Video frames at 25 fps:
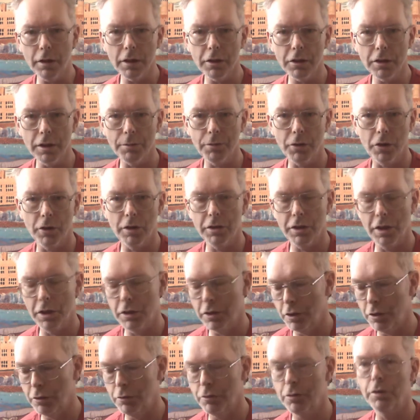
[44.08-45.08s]
Sometimes they
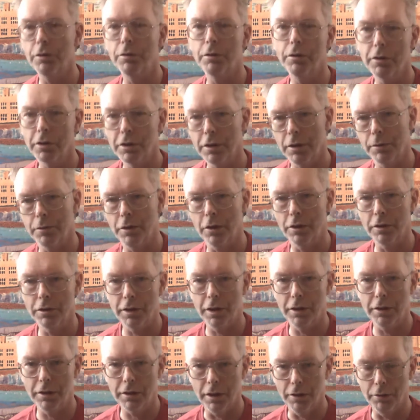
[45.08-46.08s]
do,
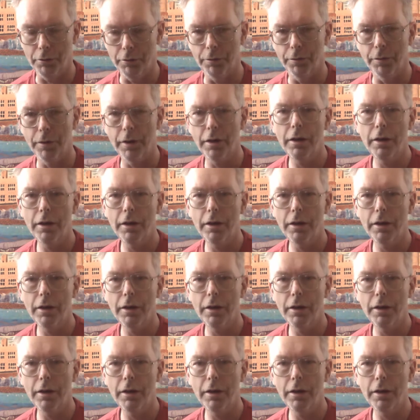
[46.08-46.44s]
sometimes they don't.